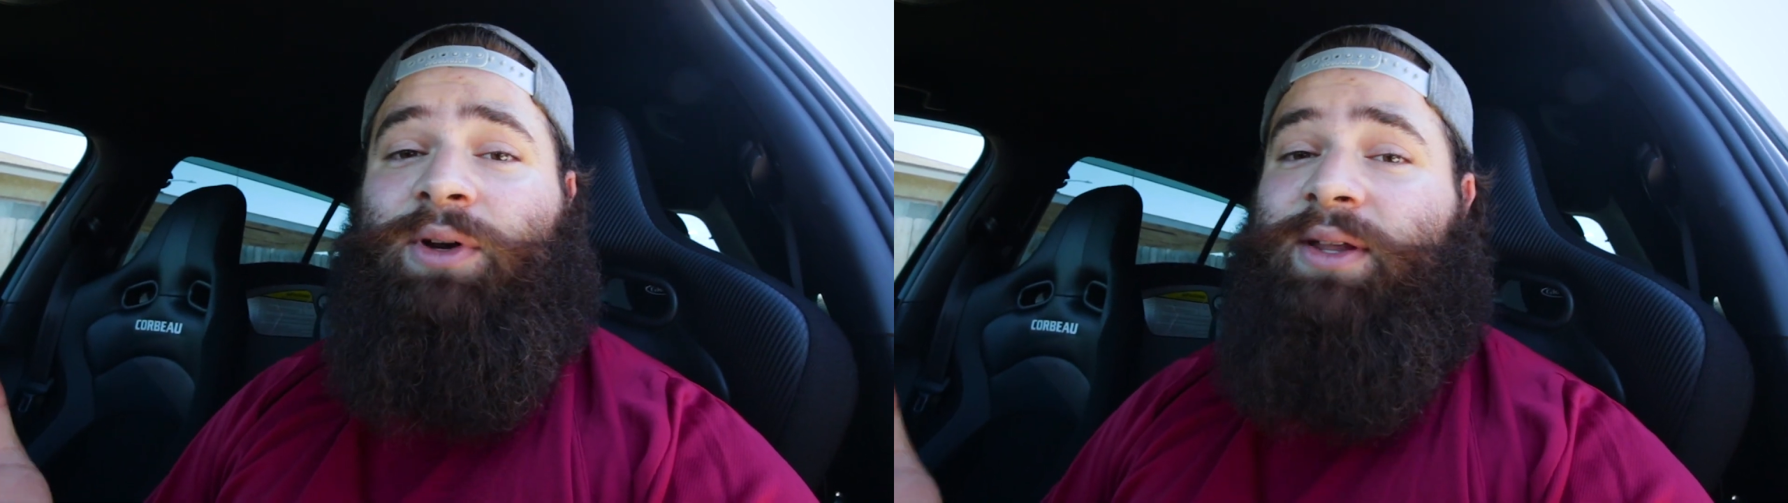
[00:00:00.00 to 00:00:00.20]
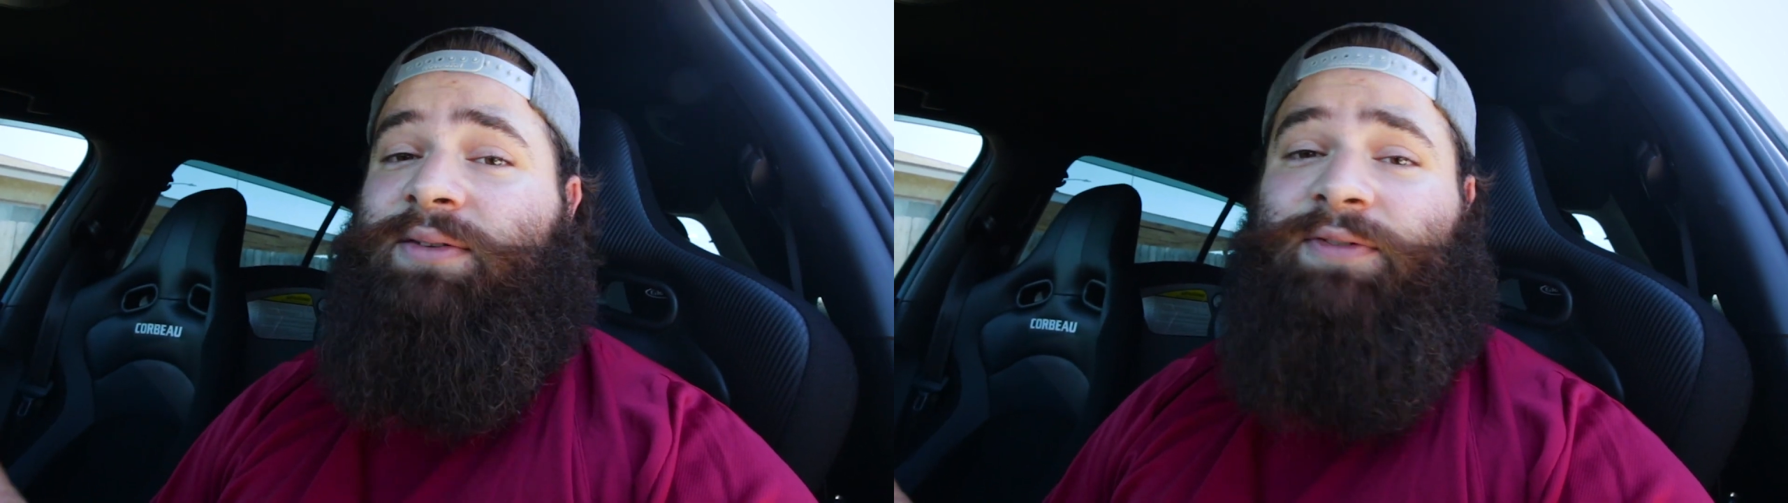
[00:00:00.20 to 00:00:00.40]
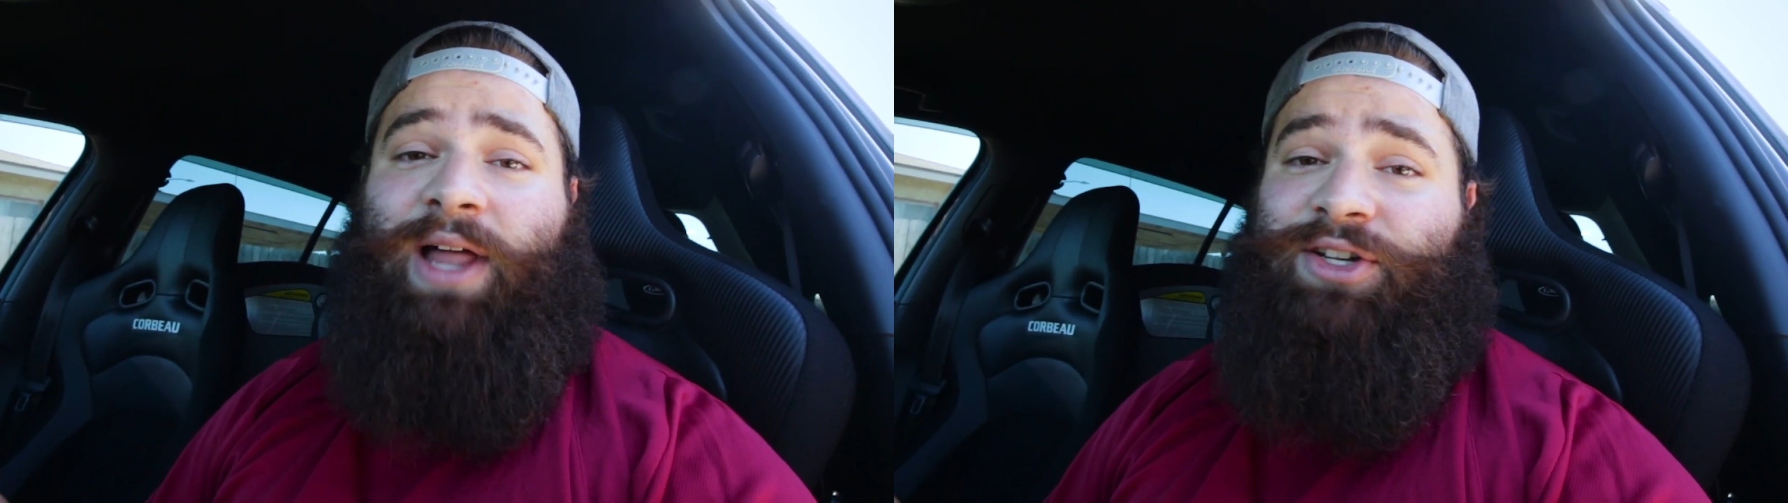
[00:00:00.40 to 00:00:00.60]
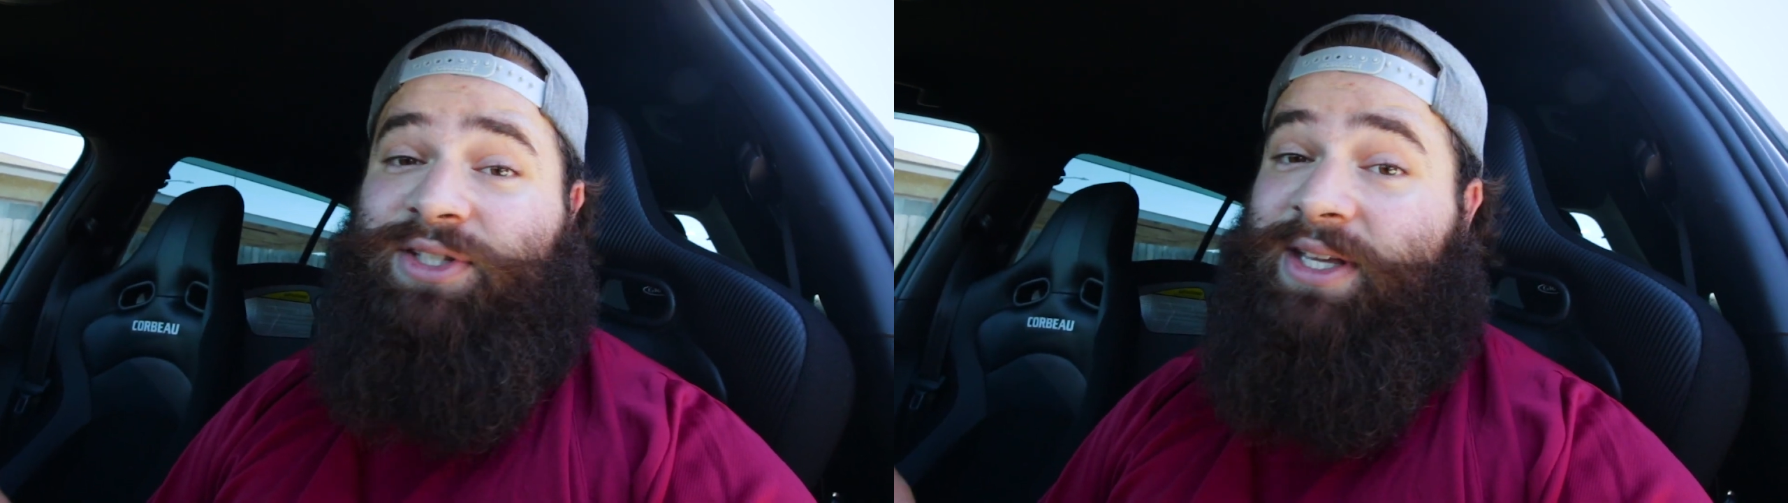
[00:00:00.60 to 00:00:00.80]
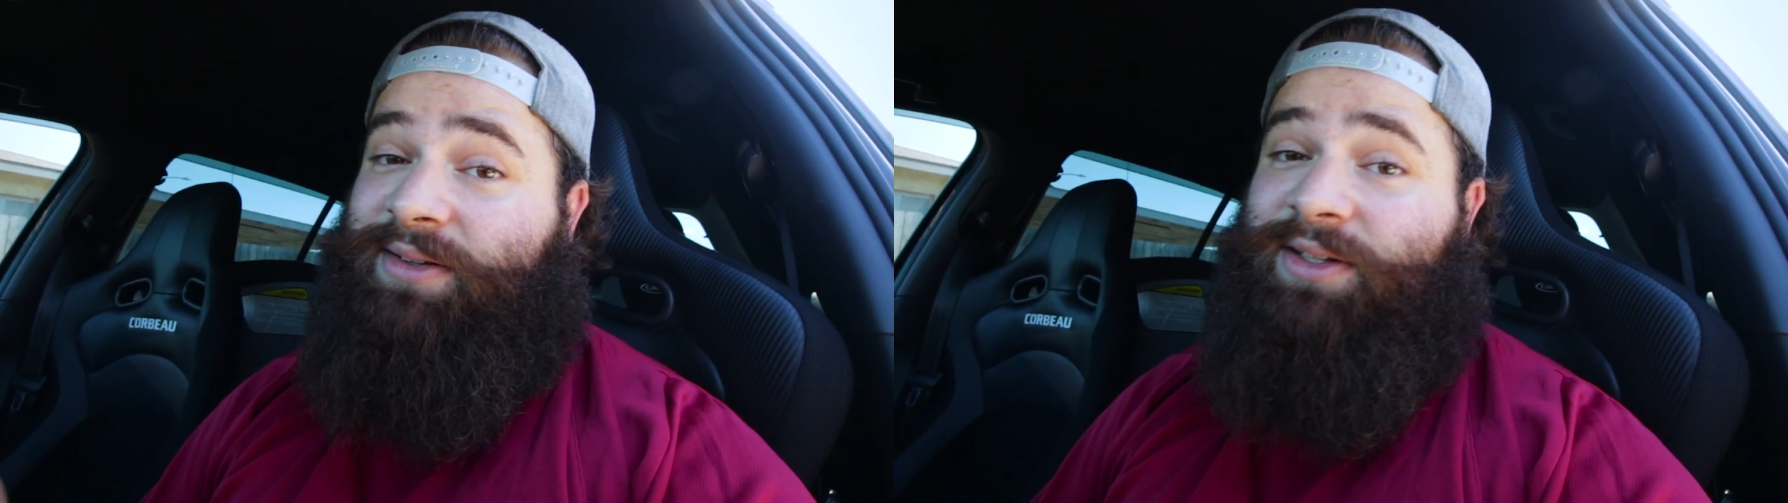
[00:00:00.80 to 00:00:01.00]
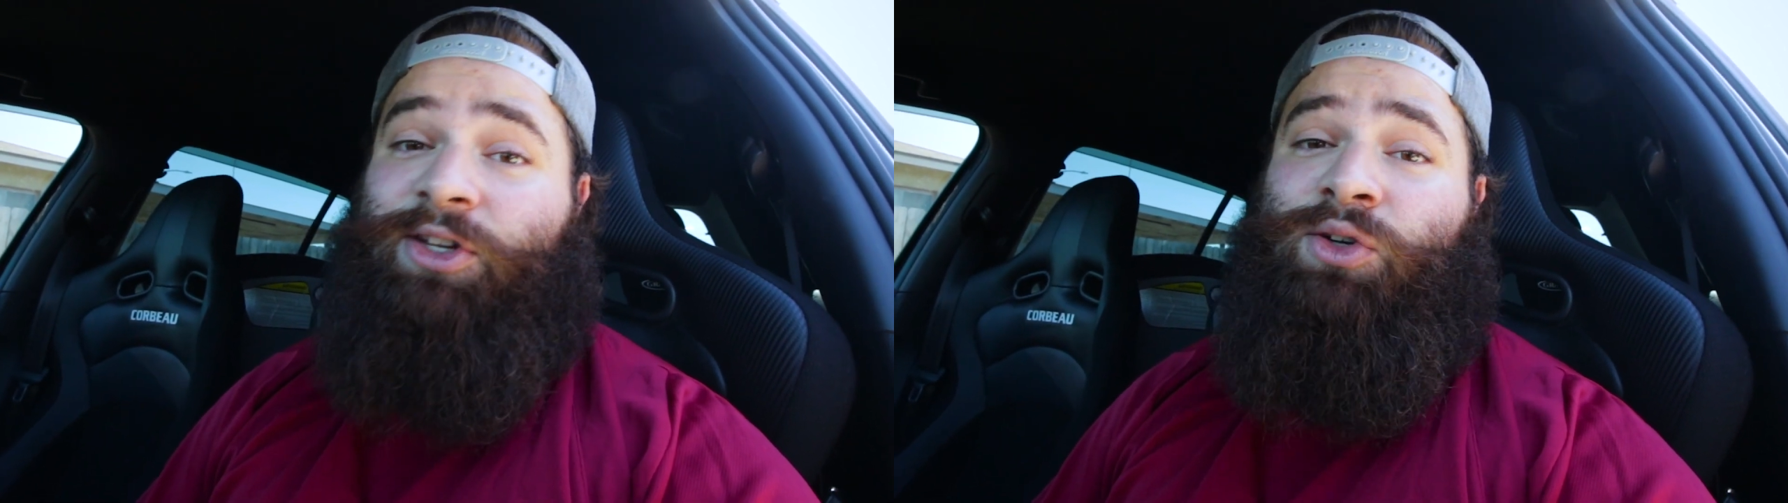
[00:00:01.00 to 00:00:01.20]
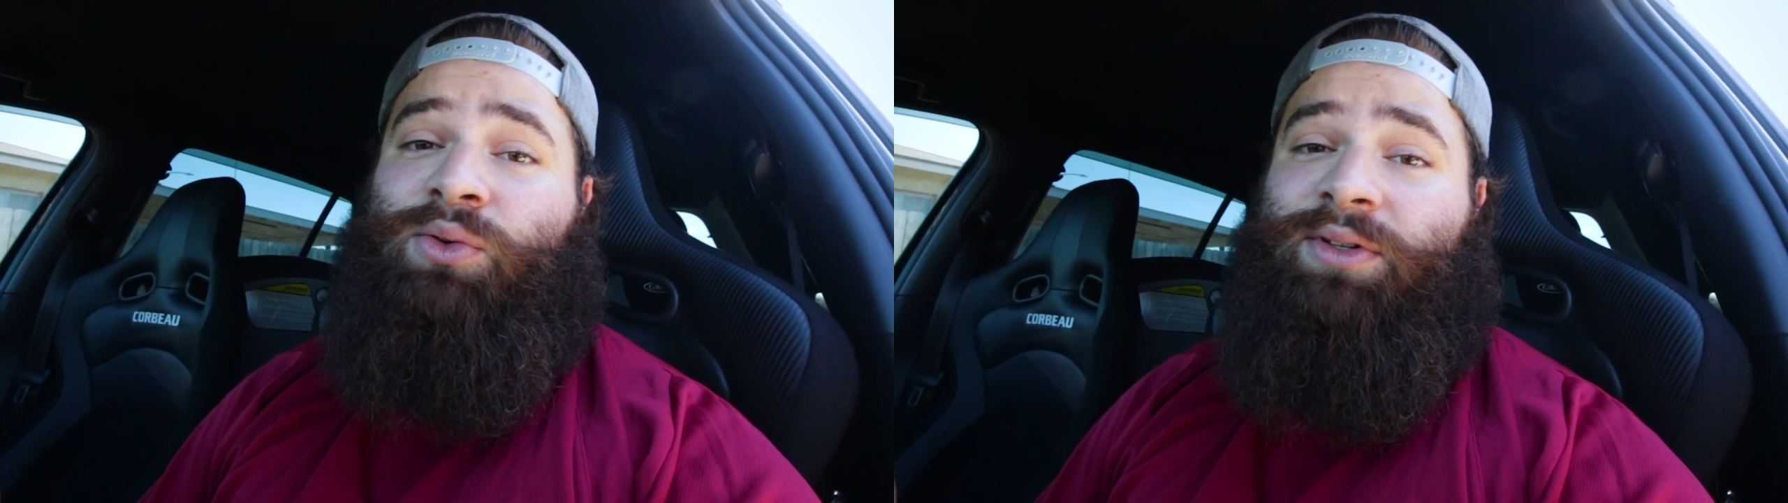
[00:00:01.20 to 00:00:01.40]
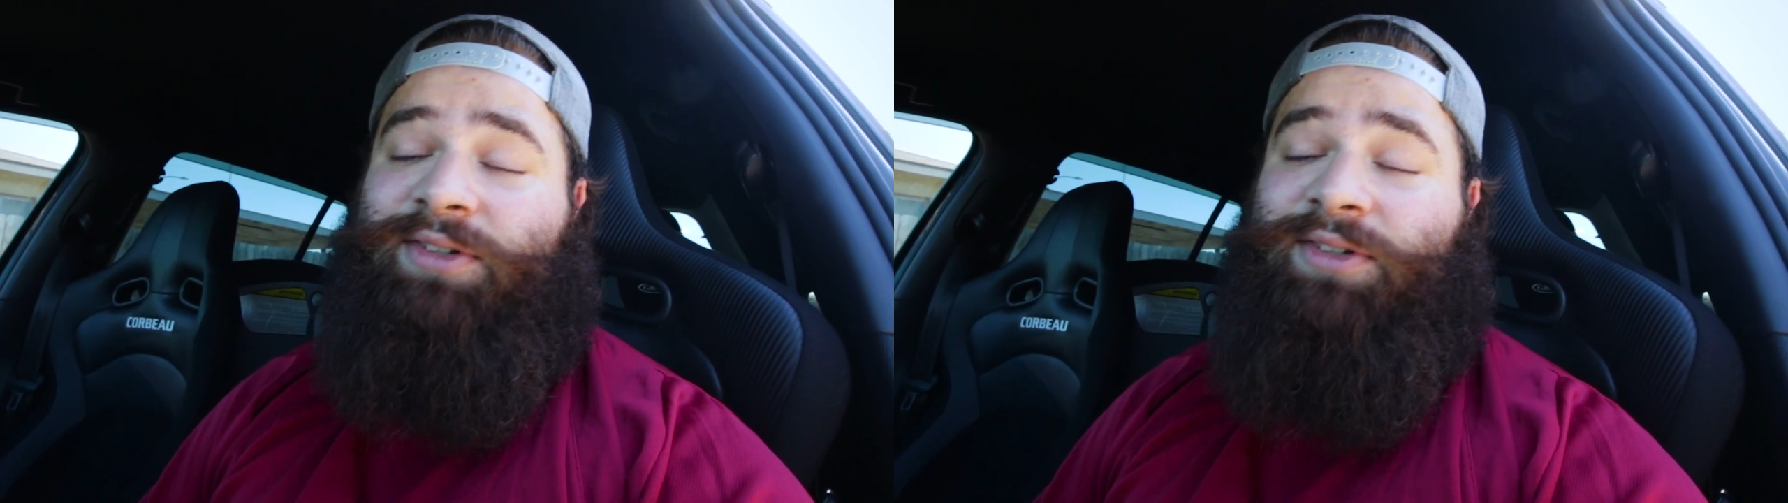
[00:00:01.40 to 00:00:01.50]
doesn't flash the ECU,